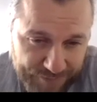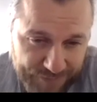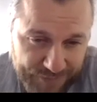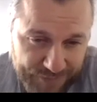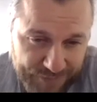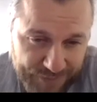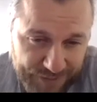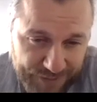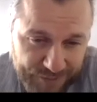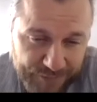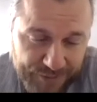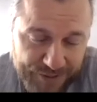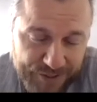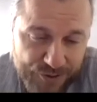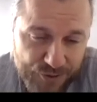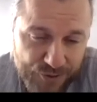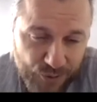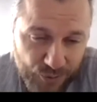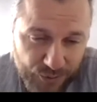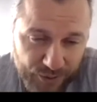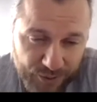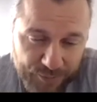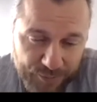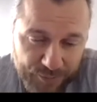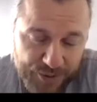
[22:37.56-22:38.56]
dealing with
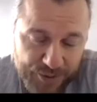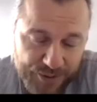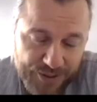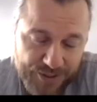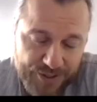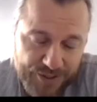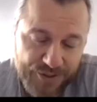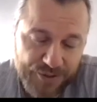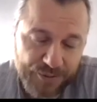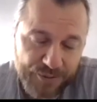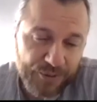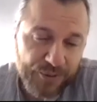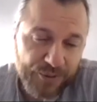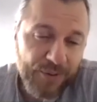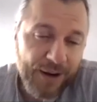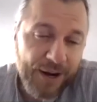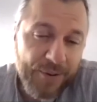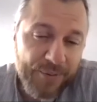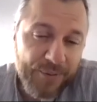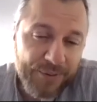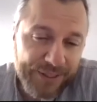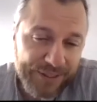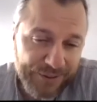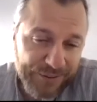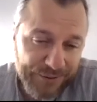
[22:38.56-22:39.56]
strong emotions through
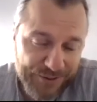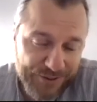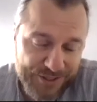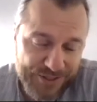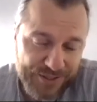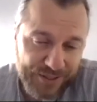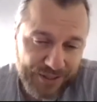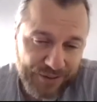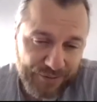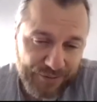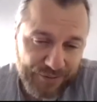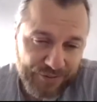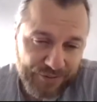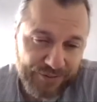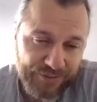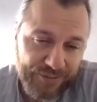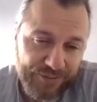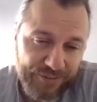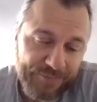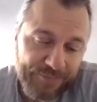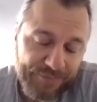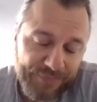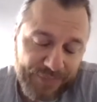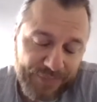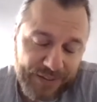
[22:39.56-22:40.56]
grounding yourself
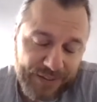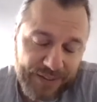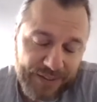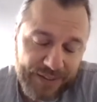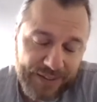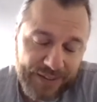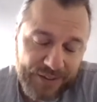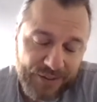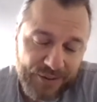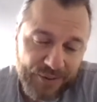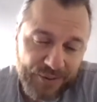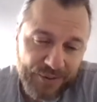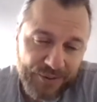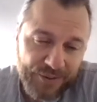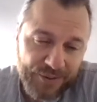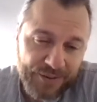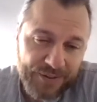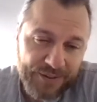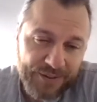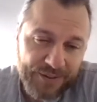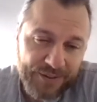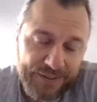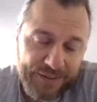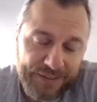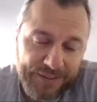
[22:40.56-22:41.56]
in your